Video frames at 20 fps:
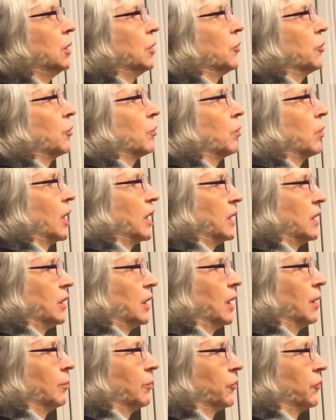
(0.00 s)
the right
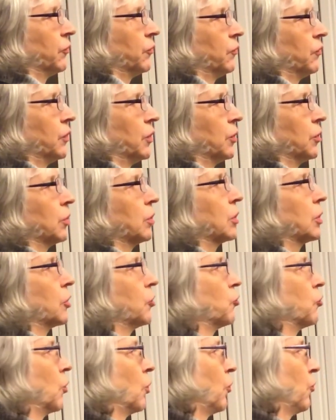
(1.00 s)
hemisphere
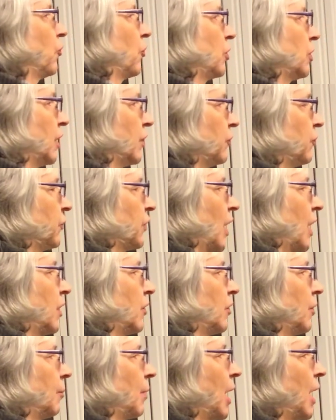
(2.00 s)
controls the left side of
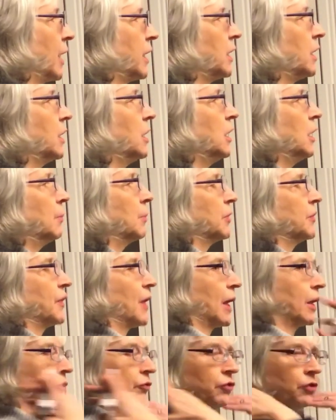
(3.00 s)
the body, but
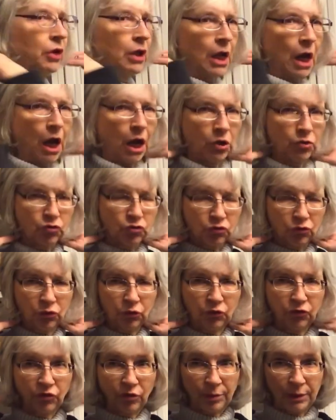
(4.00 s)
that is not
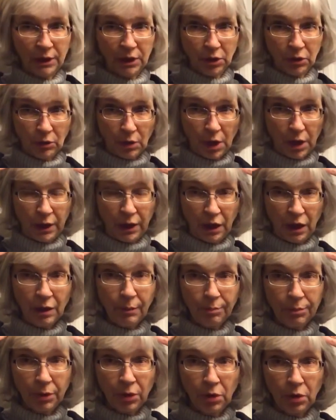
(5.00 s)
true from here on
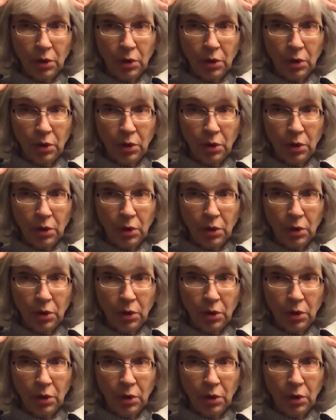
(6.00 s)
up.